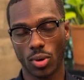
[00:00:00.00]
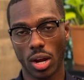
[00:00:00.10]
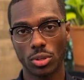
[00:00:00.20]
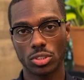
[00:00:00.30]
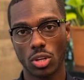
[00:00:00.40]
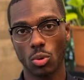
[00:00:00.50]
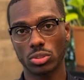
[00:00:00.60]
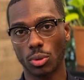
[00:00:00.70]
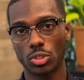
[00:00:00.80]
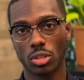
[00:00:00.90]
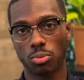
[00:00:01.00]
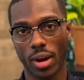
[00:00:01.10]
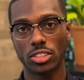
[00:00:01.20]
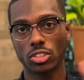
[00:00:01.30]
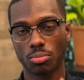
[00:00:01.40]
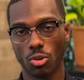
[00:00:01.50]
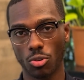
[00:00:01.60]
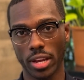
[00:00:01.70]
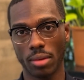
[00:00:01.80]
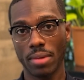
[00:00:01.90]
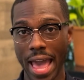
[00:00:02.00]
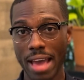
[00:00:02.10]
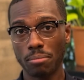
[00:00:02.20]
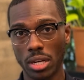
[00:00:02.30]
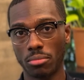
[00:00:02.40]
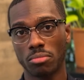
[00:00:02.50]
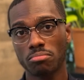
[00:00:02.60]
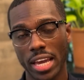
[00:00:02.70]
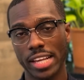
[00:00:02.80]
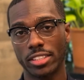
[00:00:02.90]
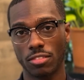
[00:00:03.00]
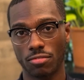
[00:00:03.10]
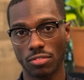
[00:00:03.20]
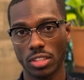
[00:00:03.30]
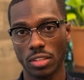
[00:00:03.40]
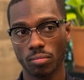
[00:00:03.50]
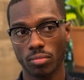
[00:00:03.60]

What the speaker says: what I want you to do is I want you to price your program at minimum $1,850.